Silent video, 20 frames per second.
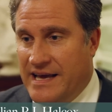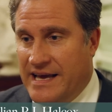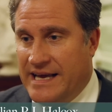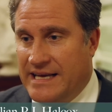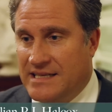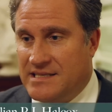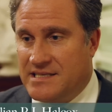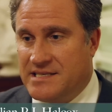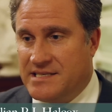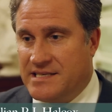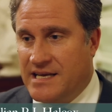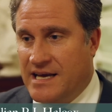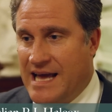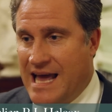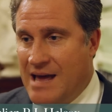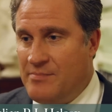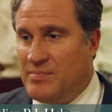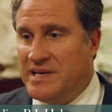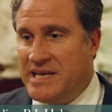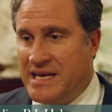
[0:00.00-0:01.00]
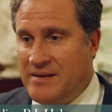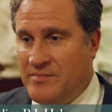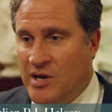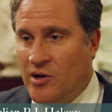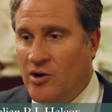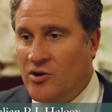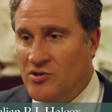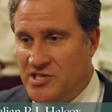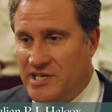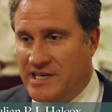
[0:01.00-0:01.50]
It's uh,
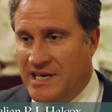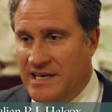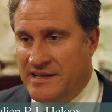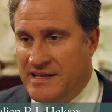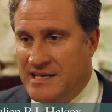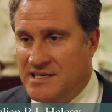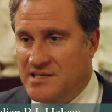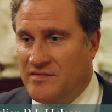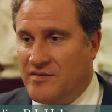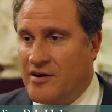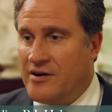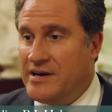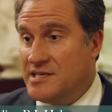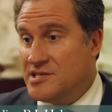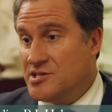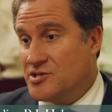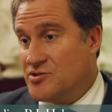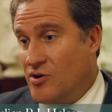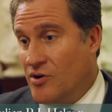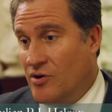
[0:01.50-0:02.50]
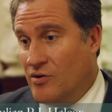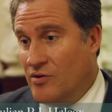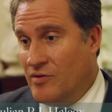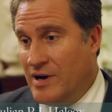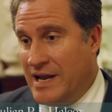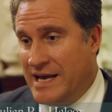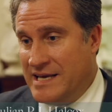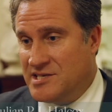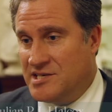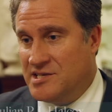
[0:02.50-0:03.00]
epidemiologically, there's a very strong
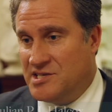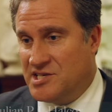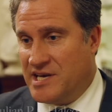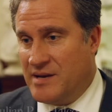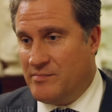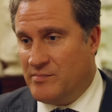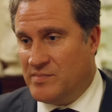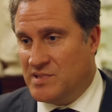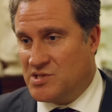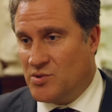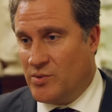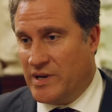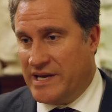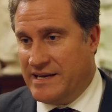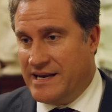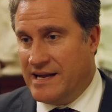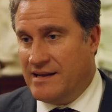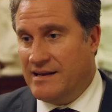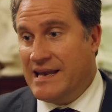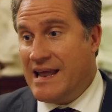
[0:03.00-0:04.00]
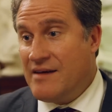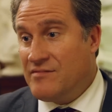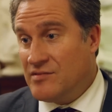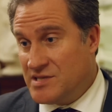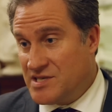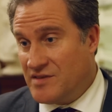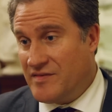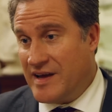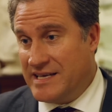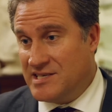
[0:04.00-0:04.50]
relationship between
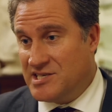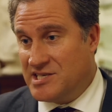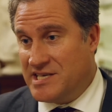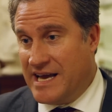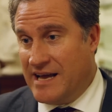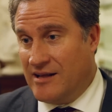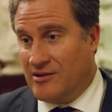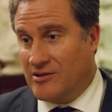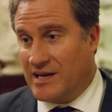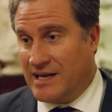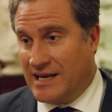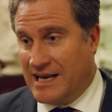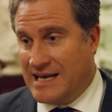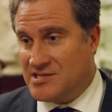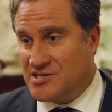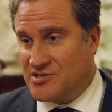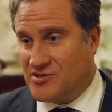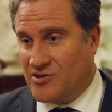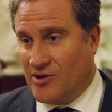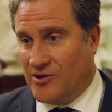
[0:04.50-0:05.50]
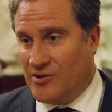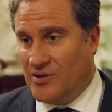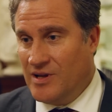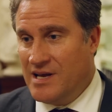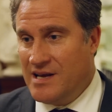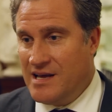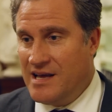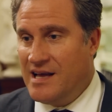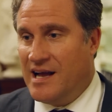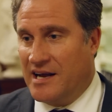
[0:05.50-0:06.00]
levels of HDL, cholesterol,
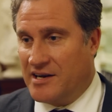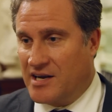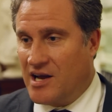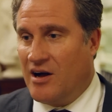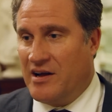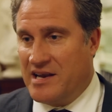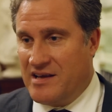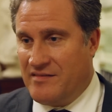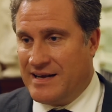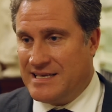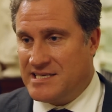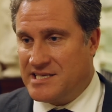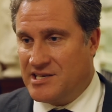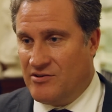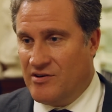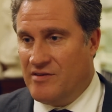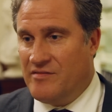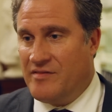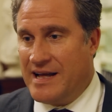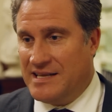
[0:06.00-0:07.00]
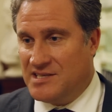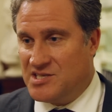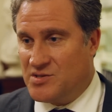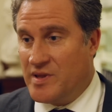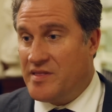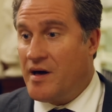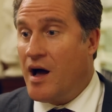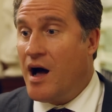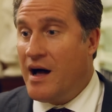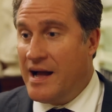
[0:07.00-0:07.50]
and cardiovascular events,
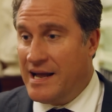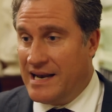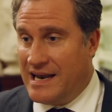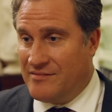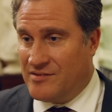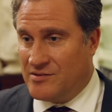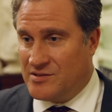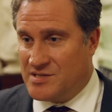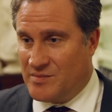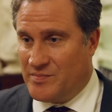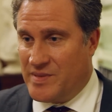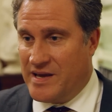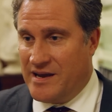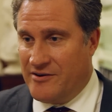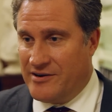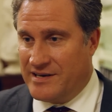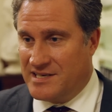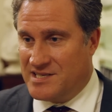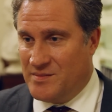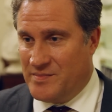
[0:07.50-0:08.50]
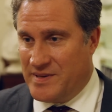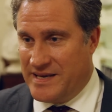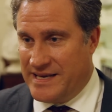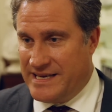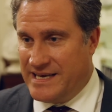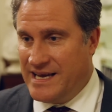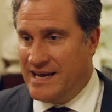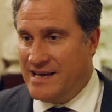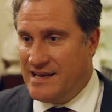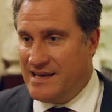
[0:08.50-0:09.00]
with higher levels appearing to be